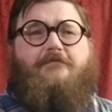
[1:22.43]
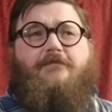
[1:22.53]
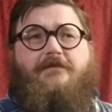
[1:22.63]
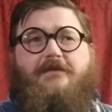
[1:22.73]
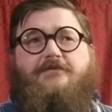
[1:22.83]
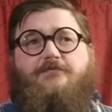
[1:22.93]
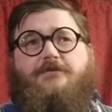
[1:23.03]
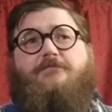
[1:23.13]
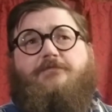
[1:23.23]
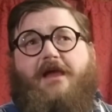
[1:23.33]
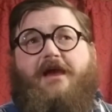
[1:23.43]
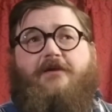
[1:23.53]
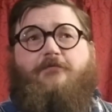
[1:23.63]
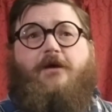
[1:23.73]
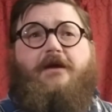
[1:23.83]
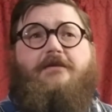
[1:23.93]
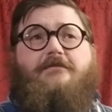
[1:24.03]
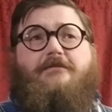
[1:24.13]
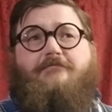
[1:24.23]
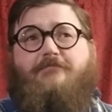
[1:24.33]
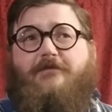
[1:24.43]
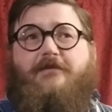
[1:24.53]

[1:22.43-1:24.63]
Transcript: Things weren't black and white, and